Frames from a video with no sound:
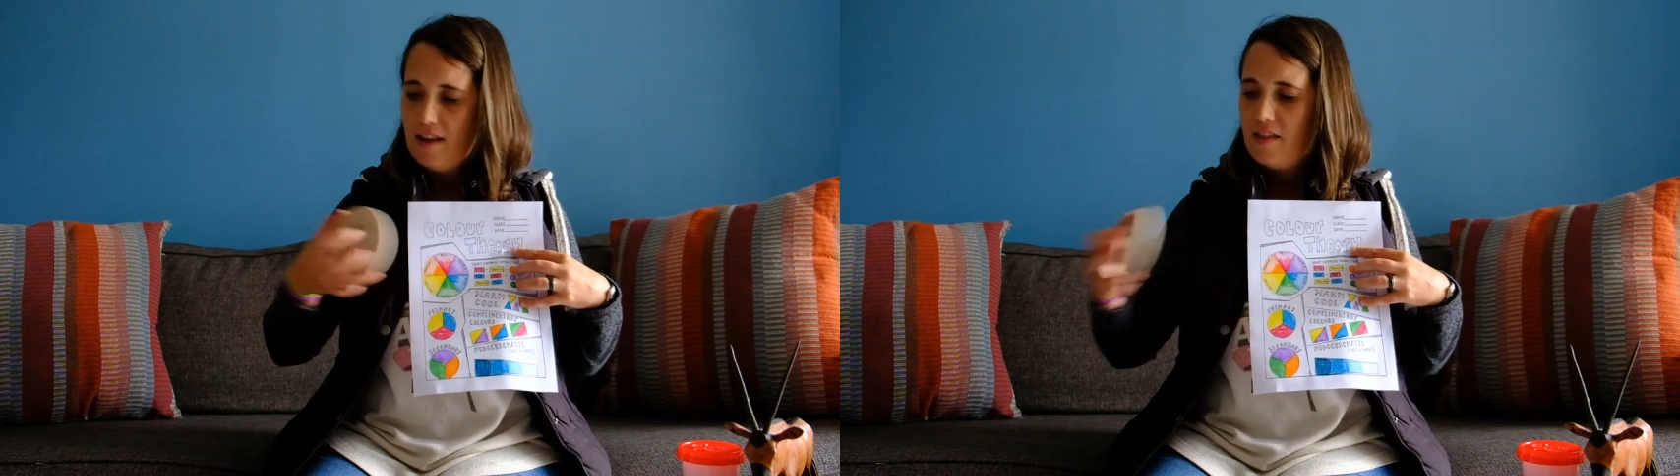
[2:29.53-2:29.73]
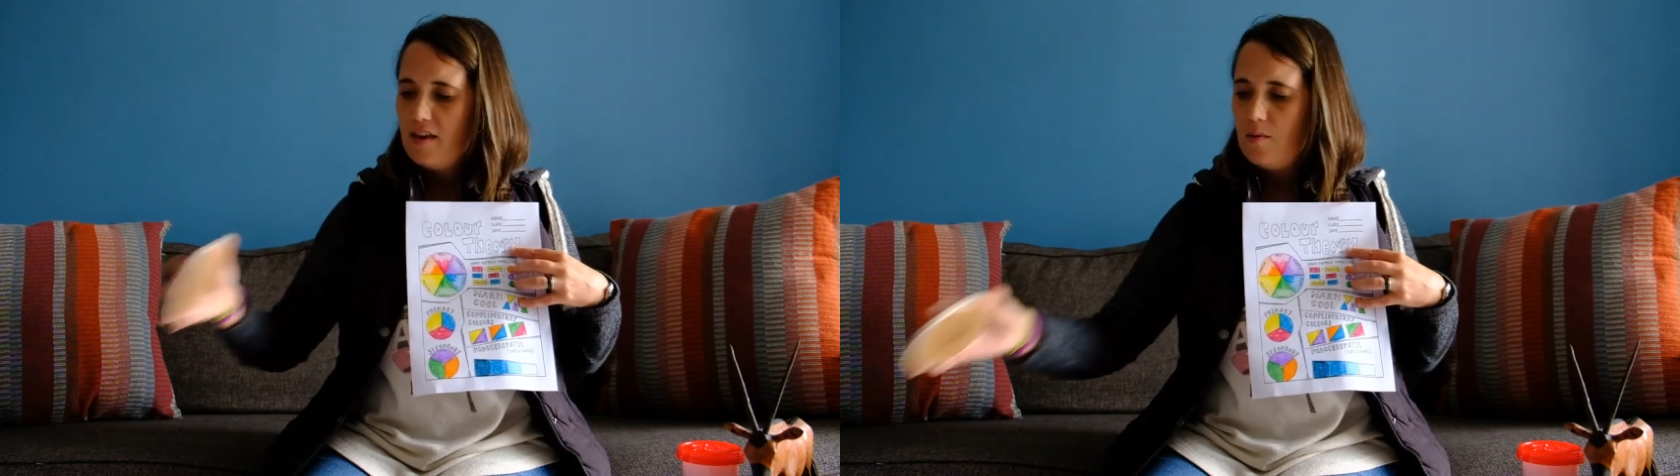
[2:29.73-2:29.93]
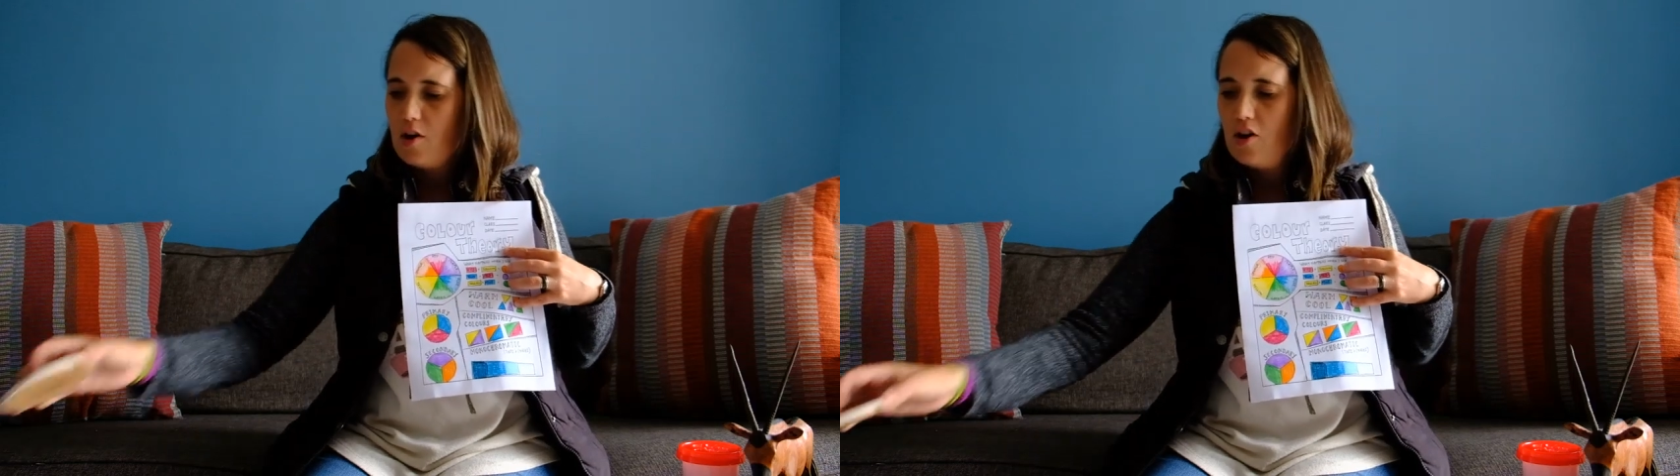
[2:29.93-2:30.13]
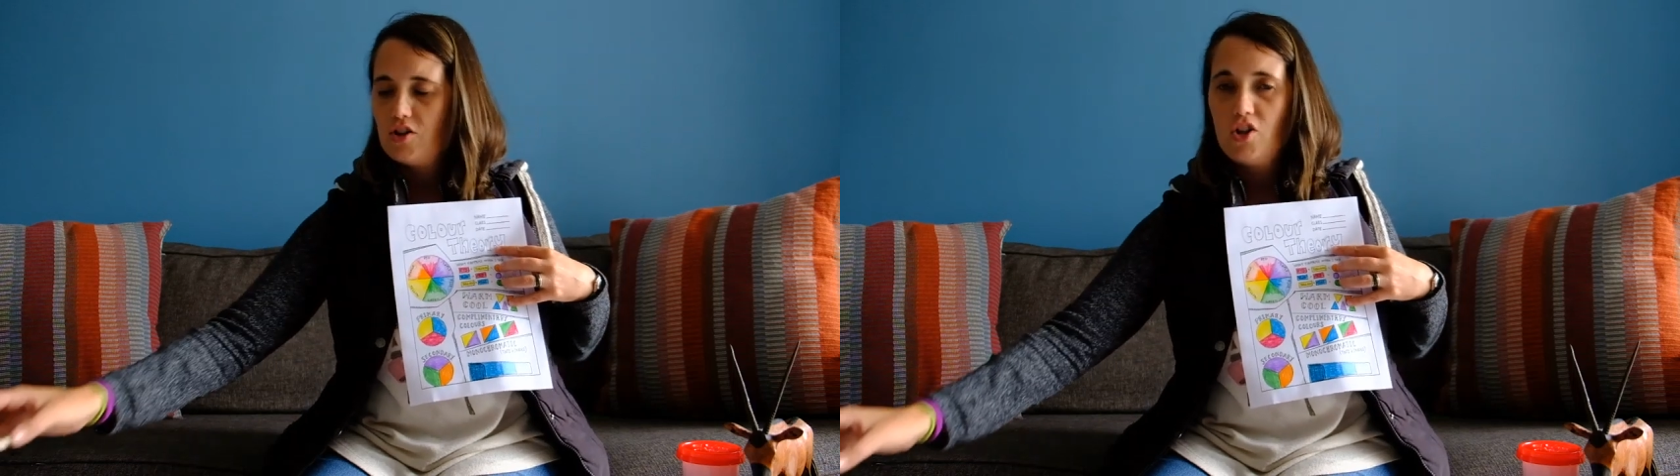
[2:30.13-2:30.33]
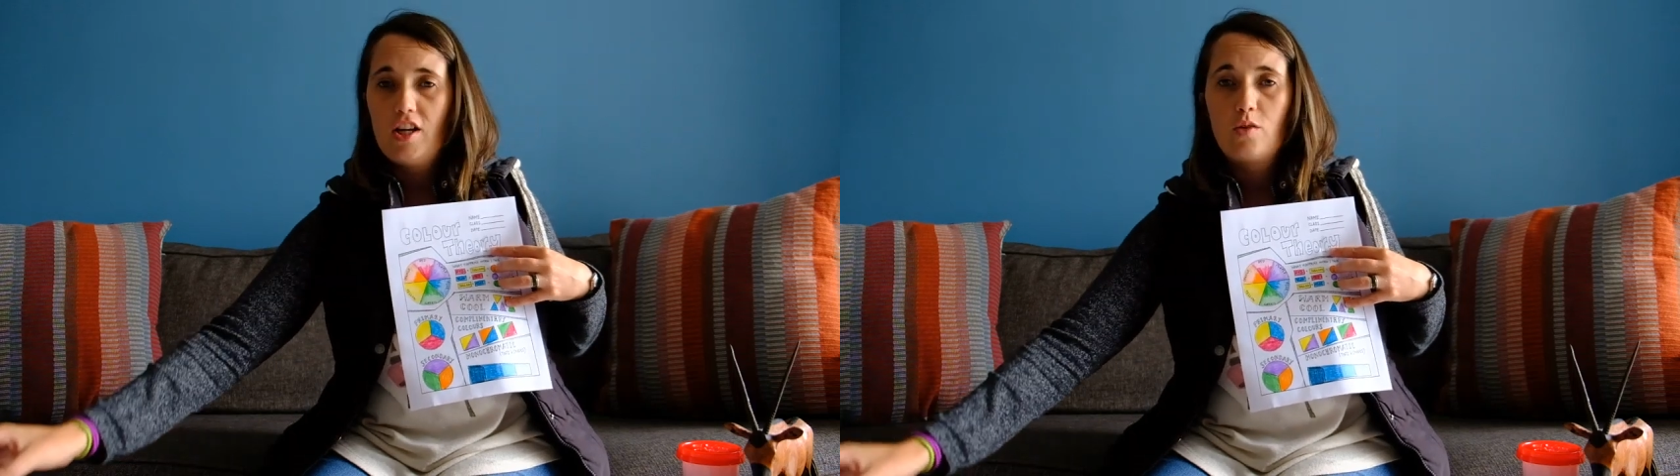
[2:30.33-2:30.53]
There we go.
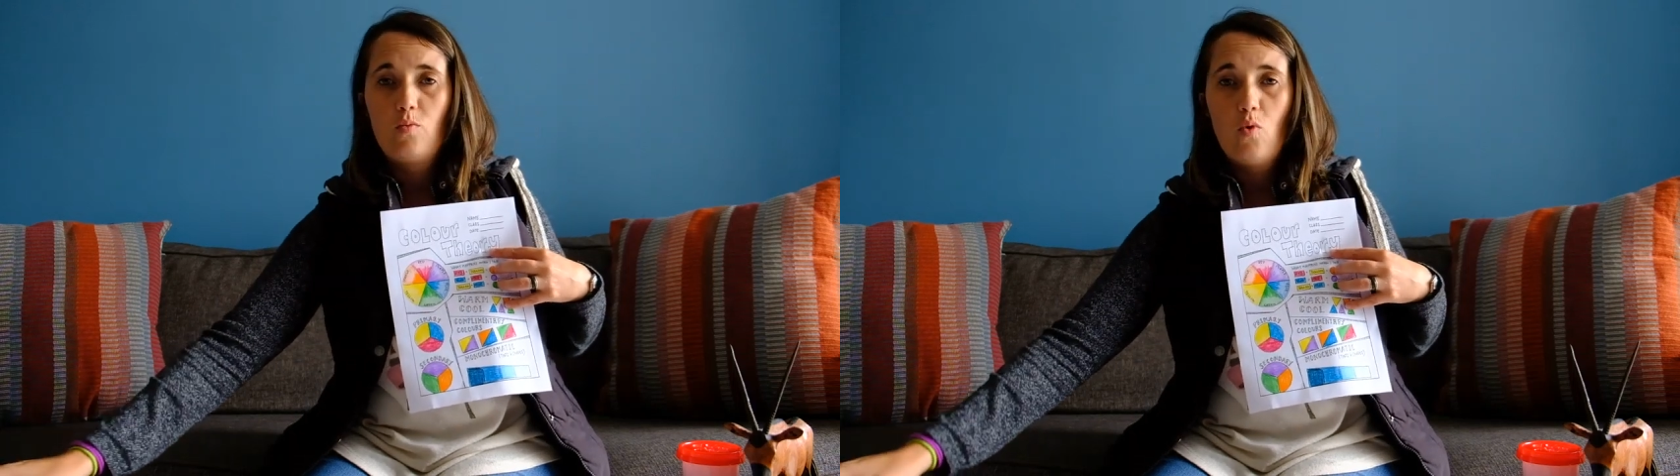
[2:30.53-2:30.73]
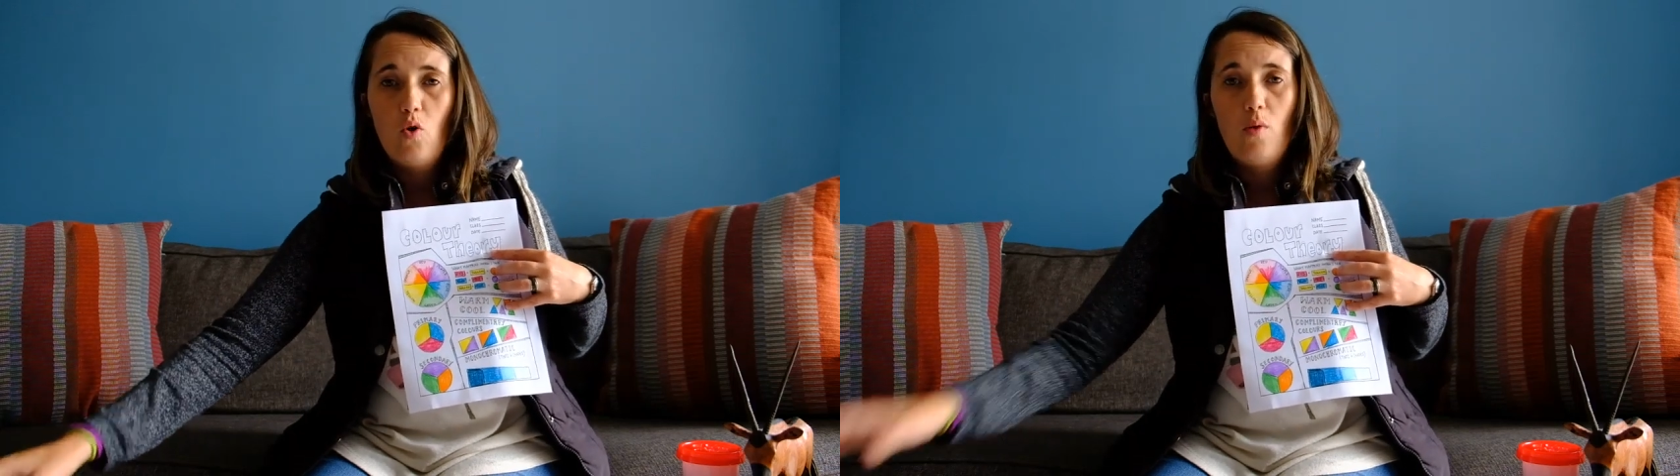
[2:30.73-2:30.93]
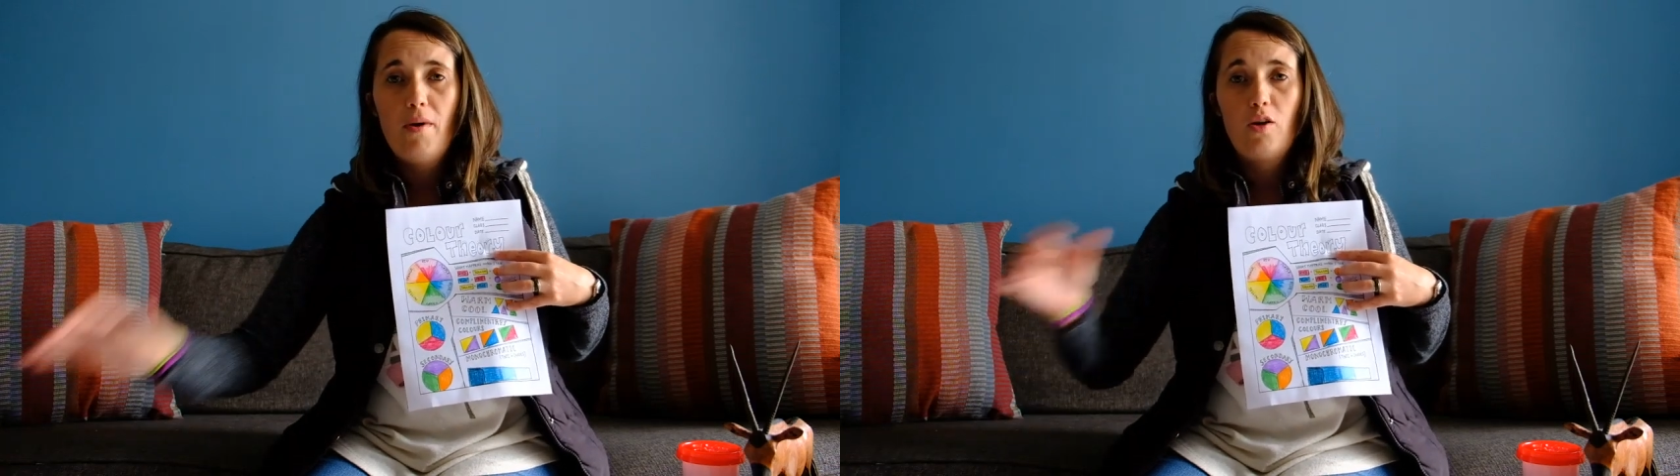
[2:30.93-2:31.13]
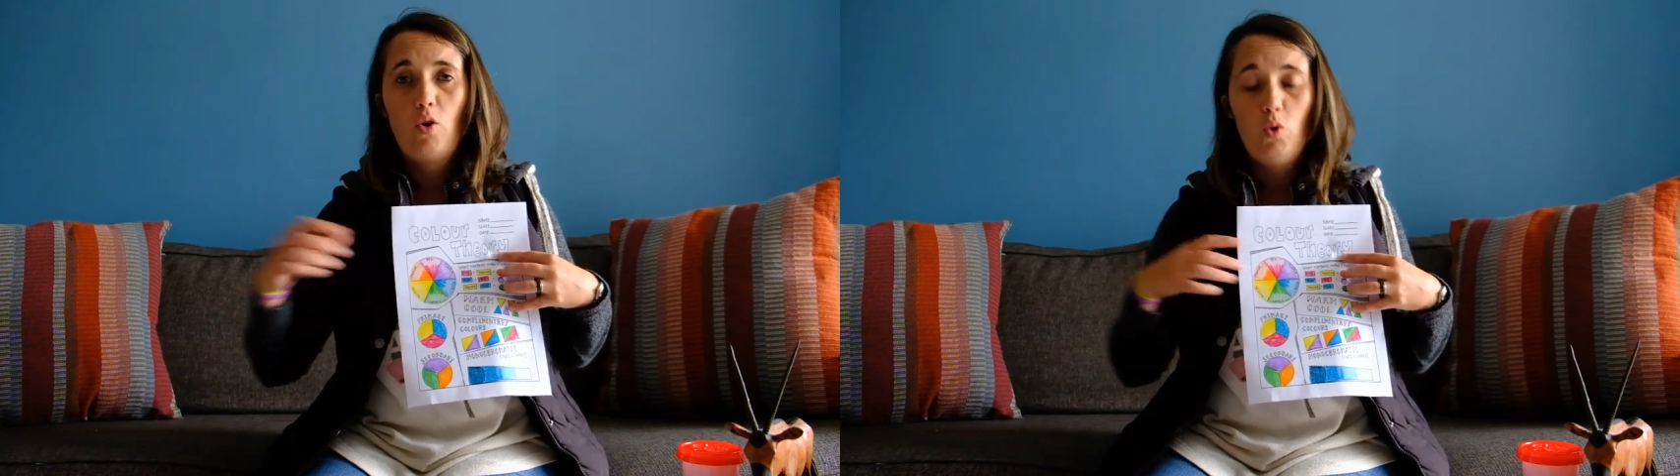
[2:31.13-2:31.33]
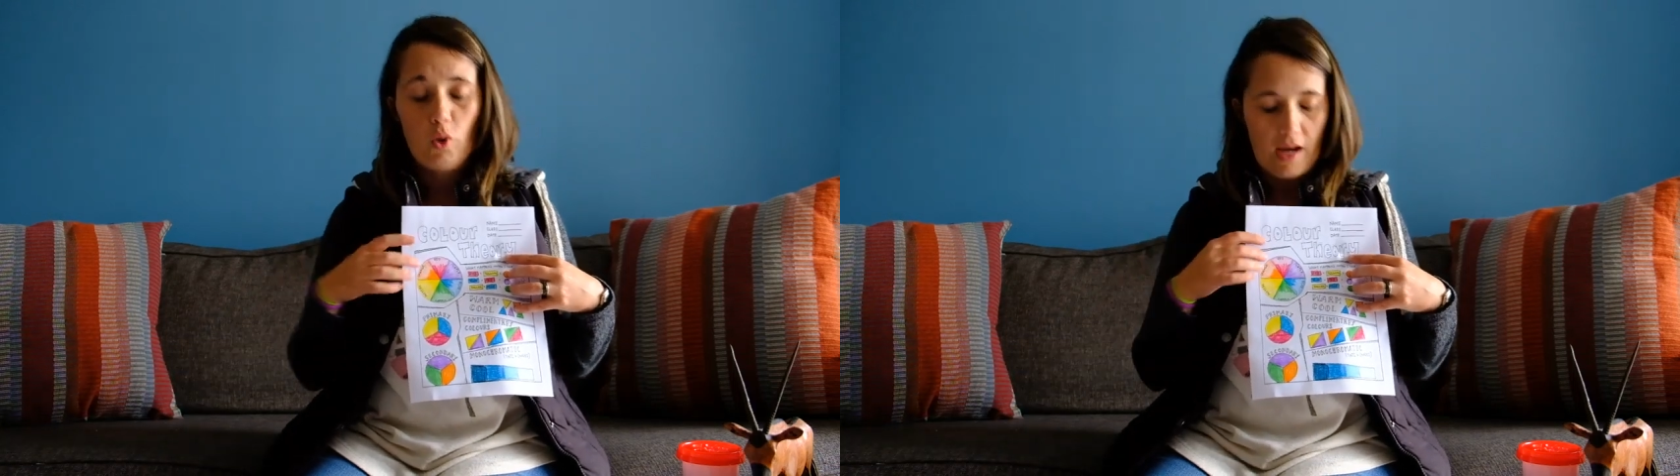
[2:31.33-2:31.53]
So that's warm and
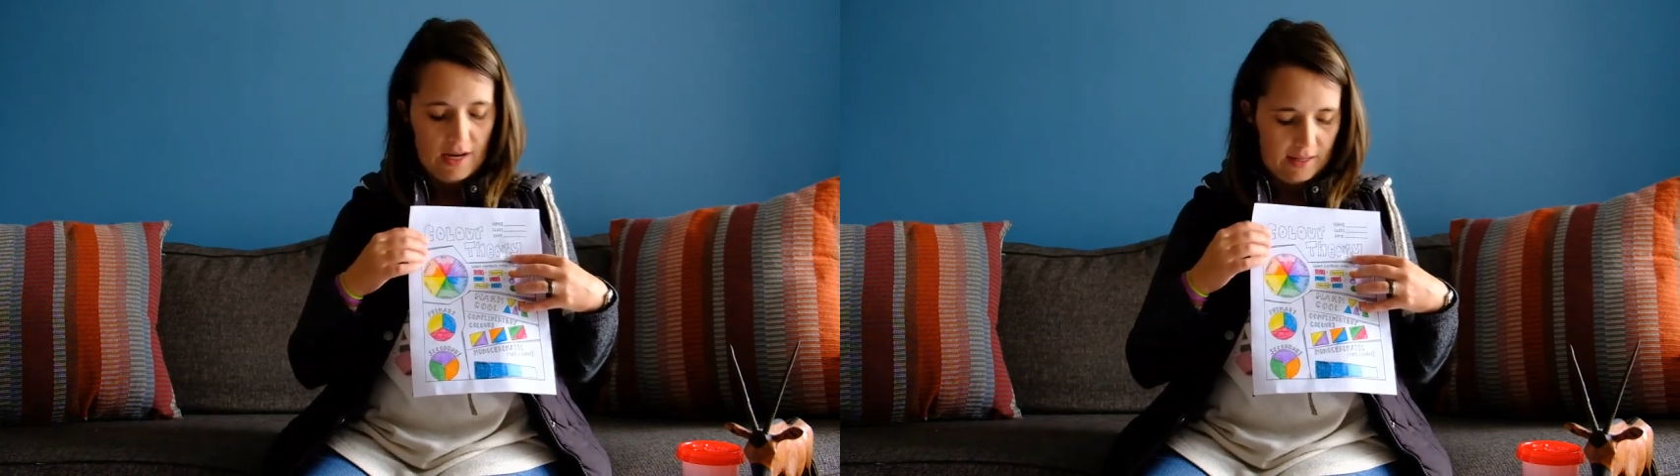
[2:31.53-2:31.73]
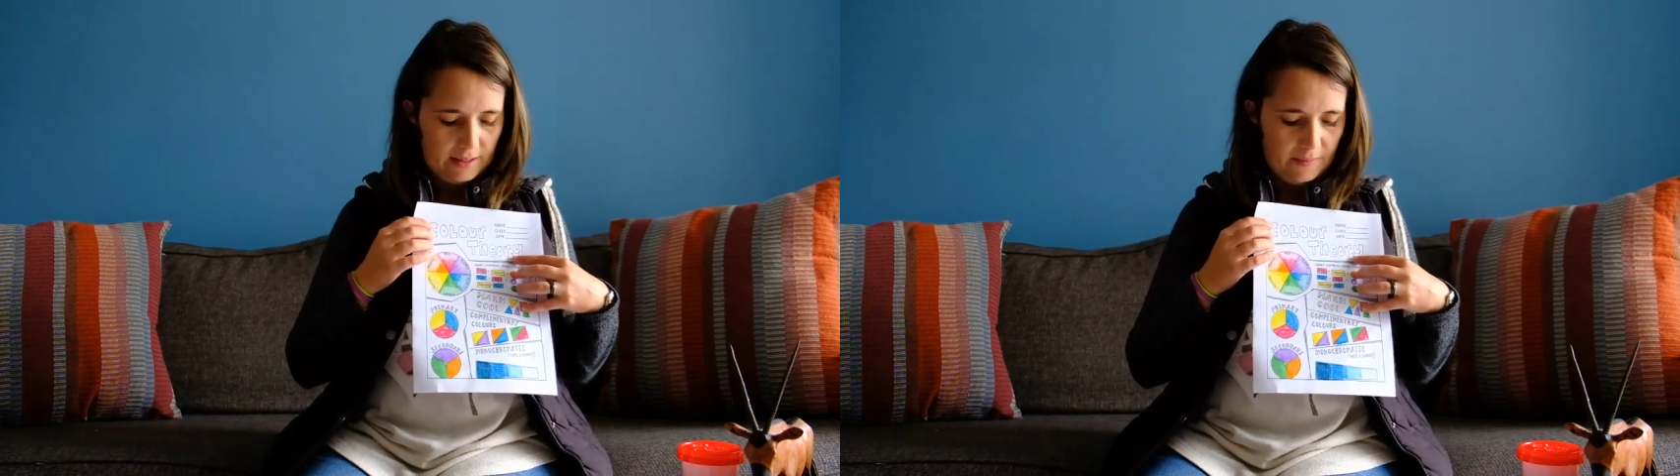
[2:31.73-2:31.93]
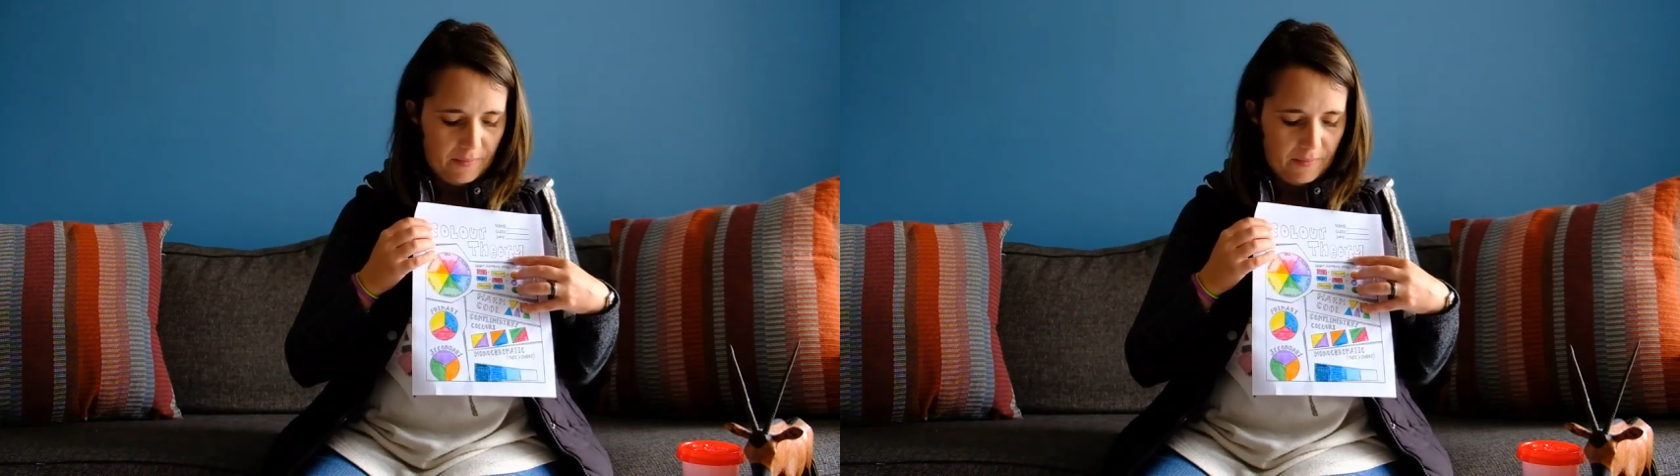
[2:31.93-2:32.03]
cool colors.